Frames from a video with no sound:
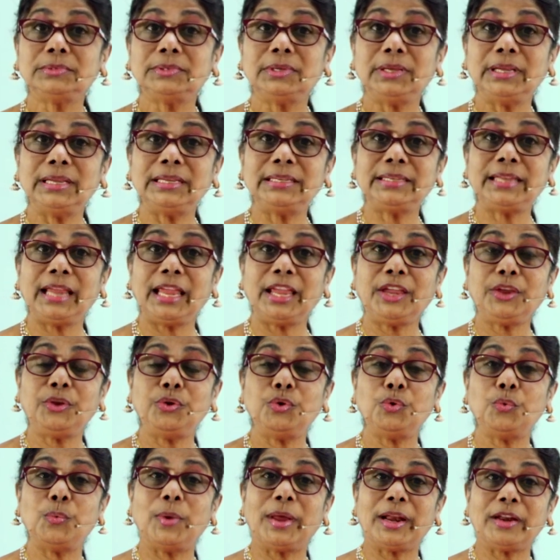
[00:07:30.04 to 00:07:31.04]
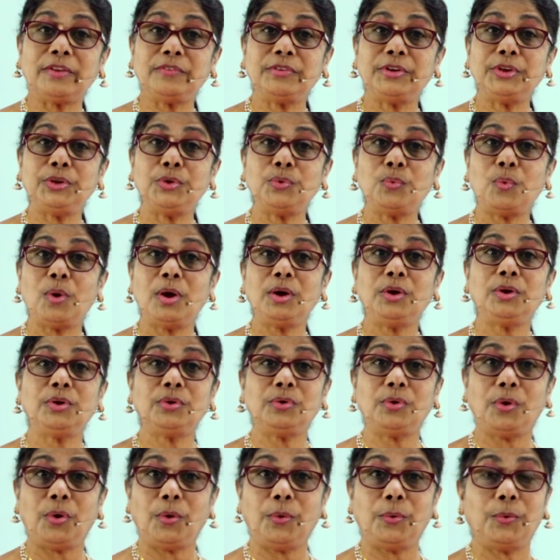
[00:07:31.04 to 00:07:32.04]
He'll take you wherever you want to
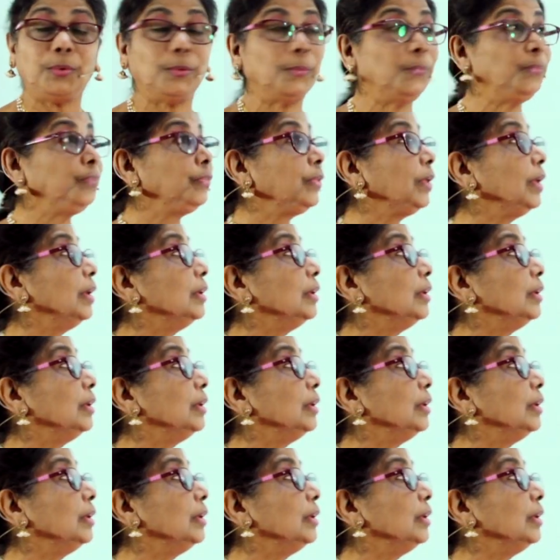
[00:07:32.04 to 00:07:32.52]
go.